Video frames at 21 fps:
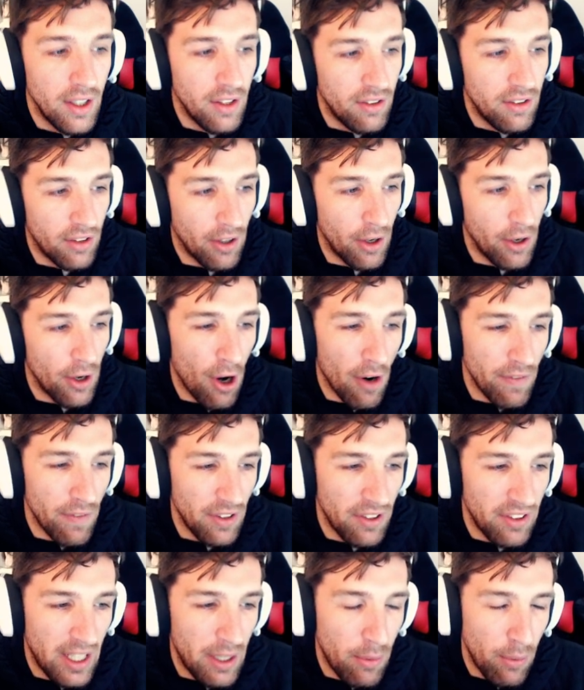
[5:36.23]
So
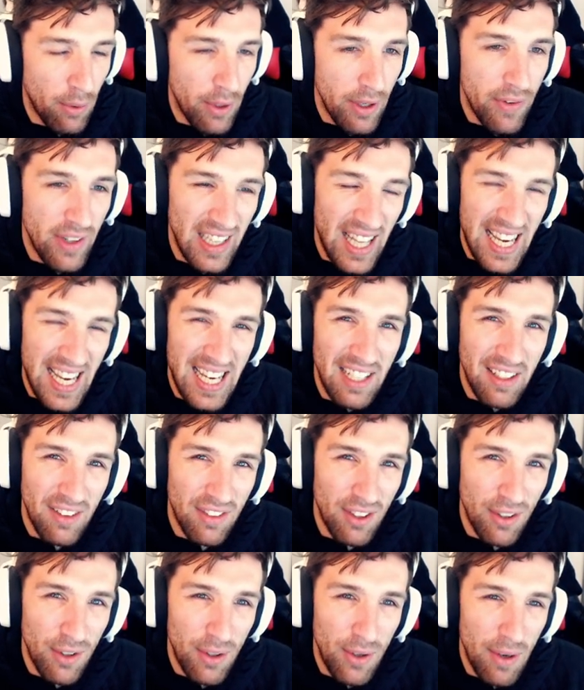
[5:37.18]
obviously we relate
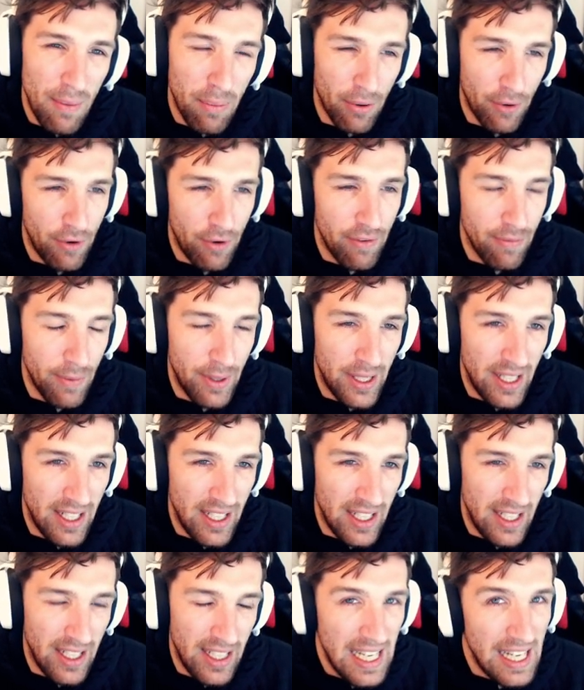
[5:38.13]
to improvement
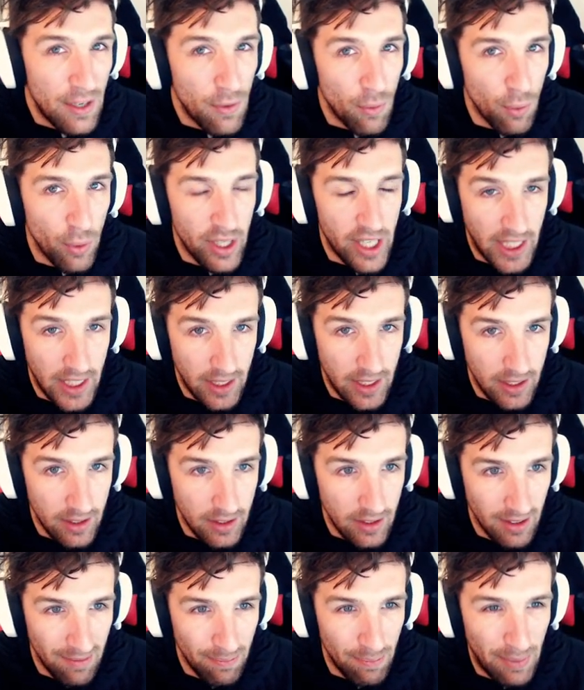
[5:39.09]
in winning,
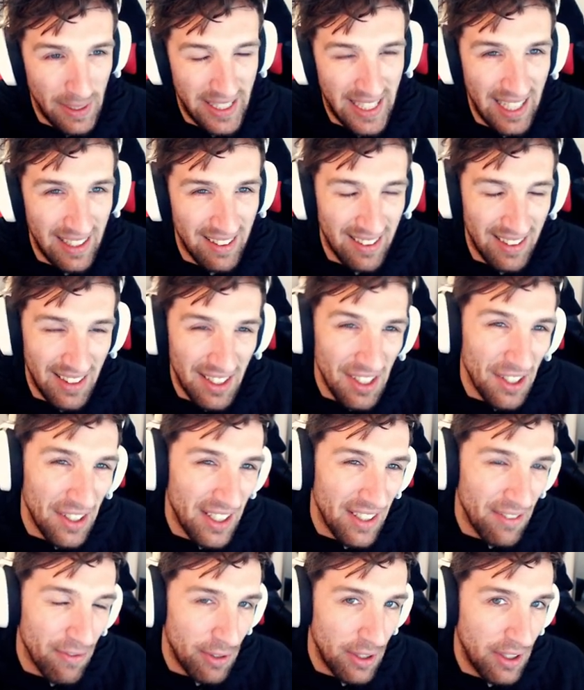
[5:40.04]
but that's
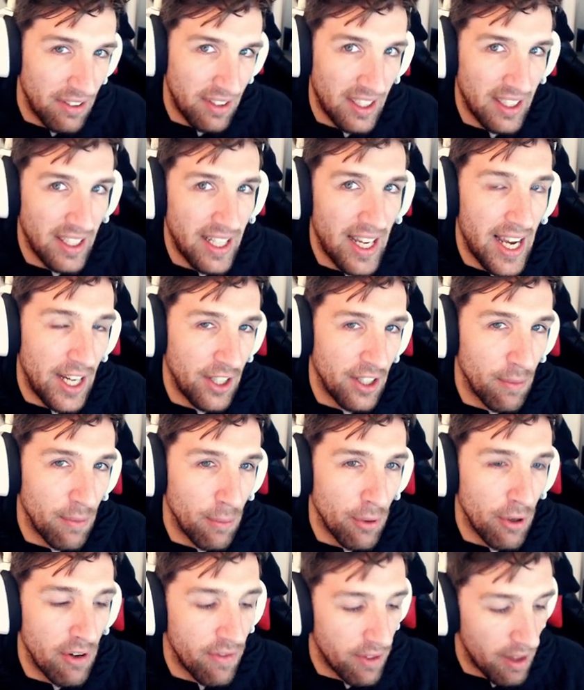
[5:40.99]
not realistically how you're going to
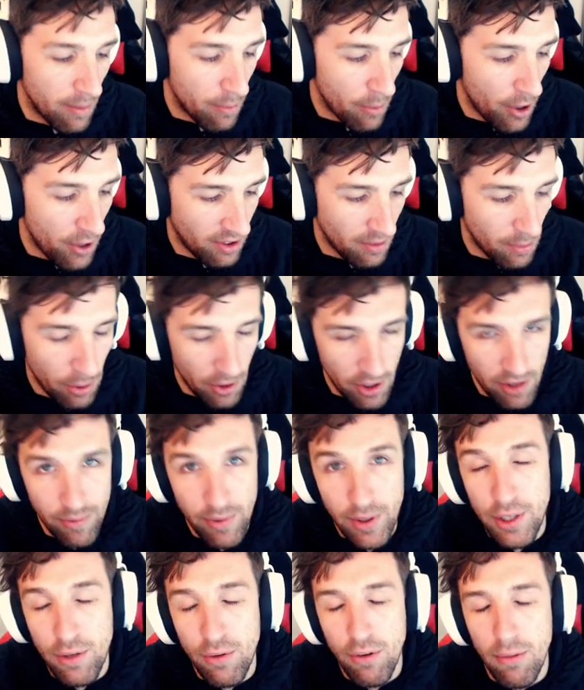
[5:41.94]
improve. The most
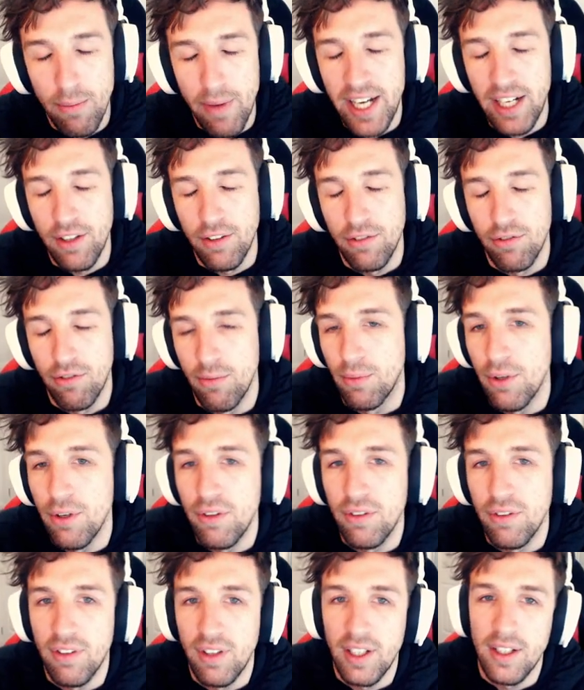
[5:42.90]
improvement you will make is from
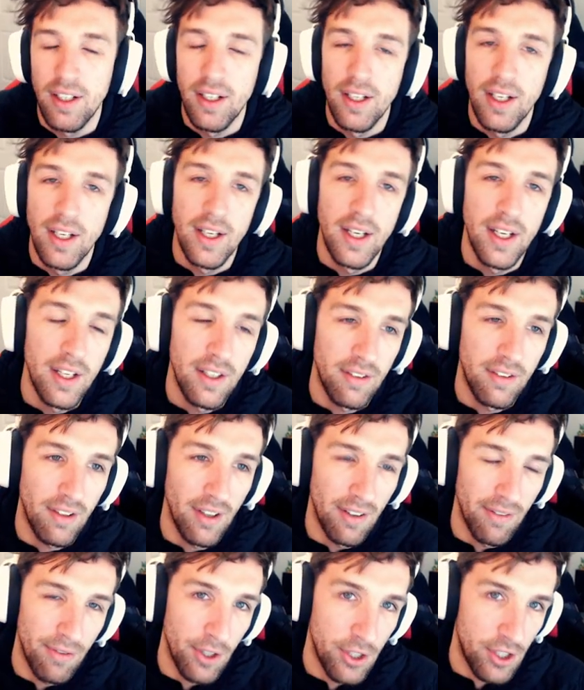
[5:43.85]
losing.
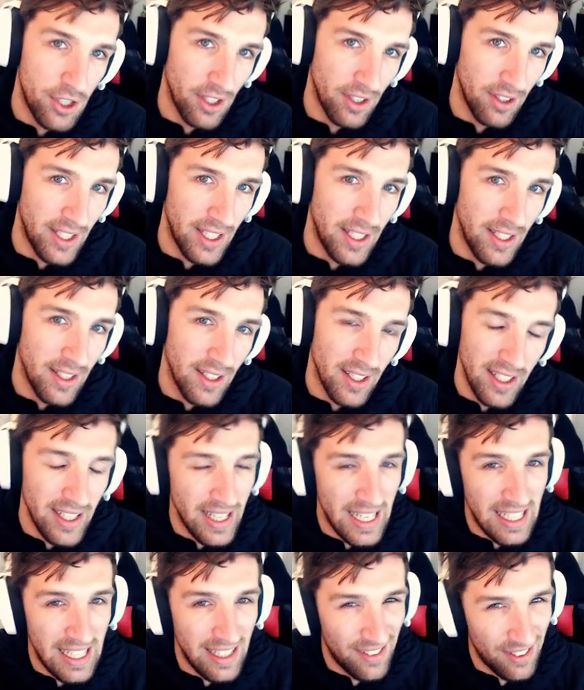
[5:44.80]
So unfortunately,
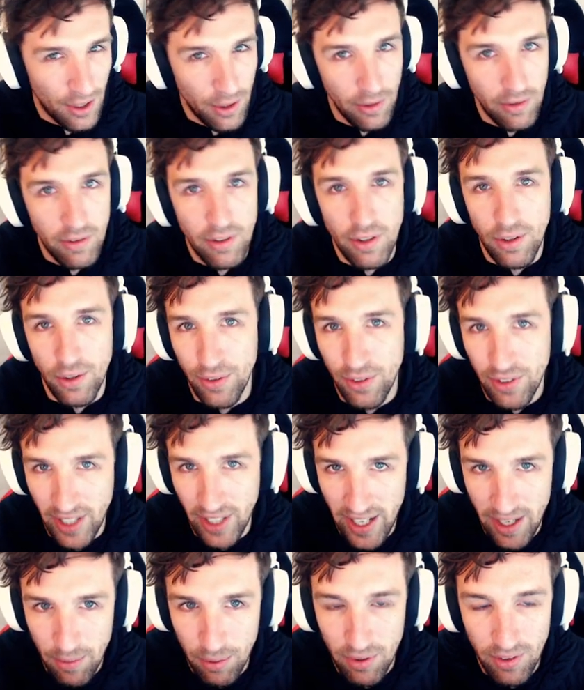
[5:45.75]
it's good to lose
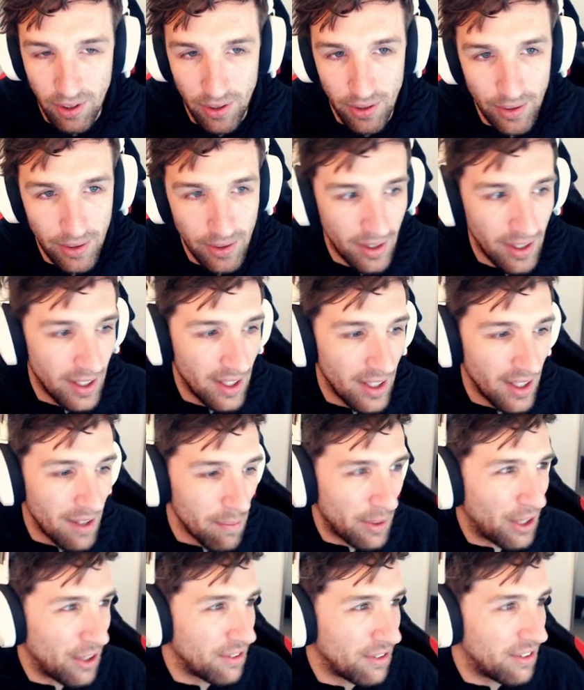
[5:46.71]
games too,
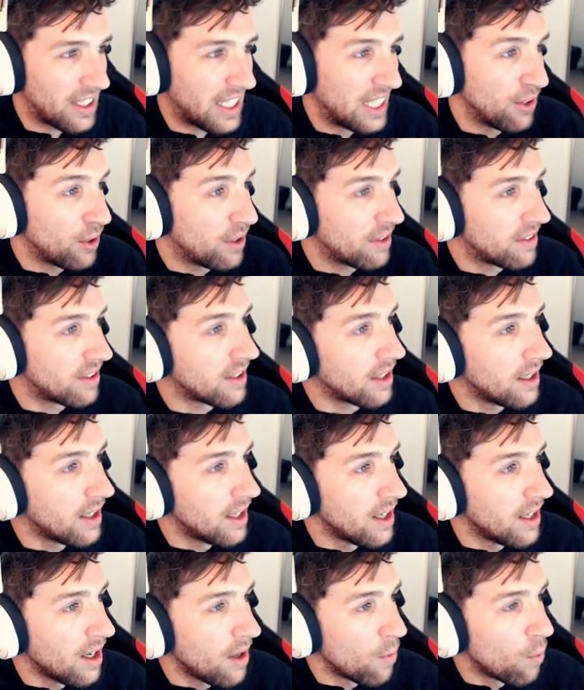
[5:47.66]
because you can look to
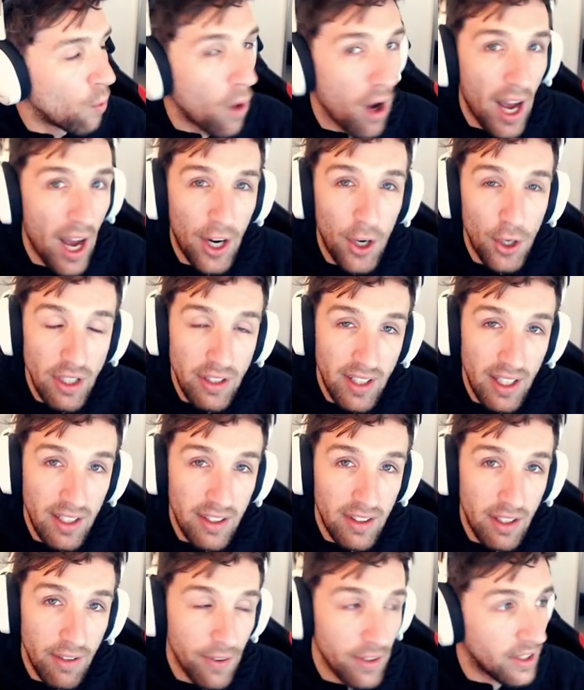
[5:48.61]
what I could have
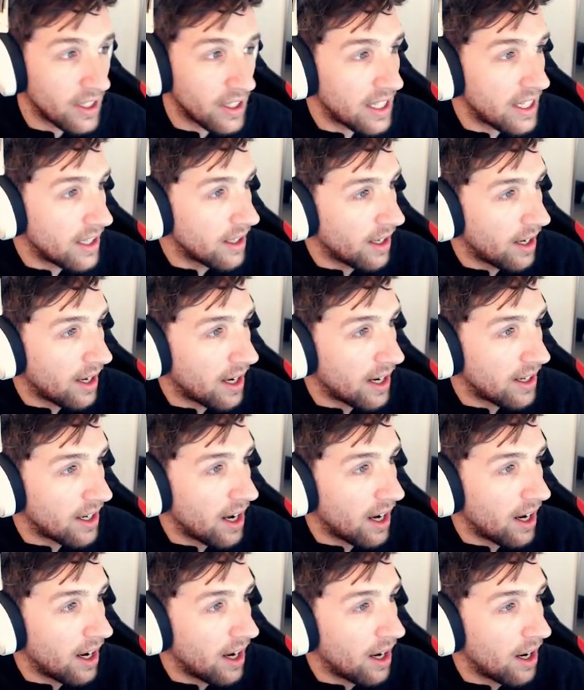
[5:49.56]
done differently and
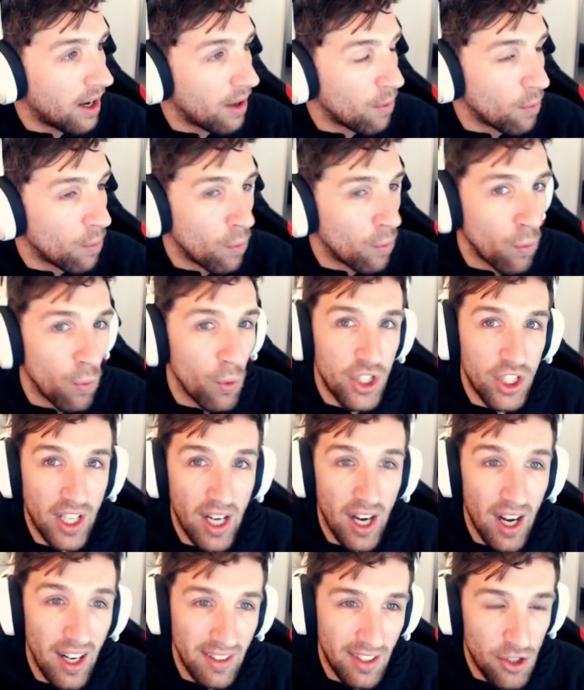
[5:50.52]
uh, which
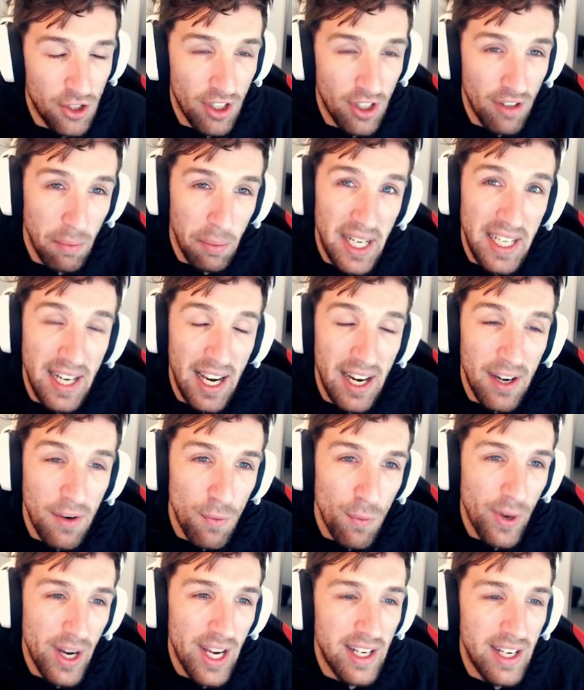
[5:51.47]
cards I should have played
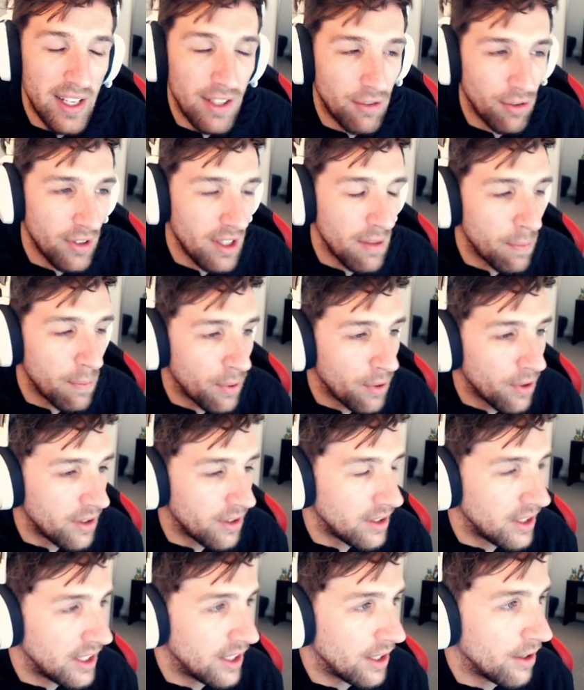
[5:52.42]
and when. It's really
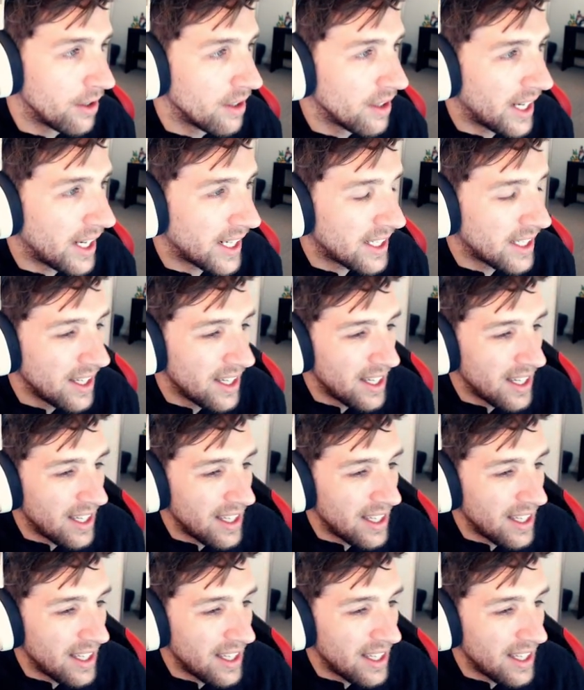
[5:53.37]
important, you know, like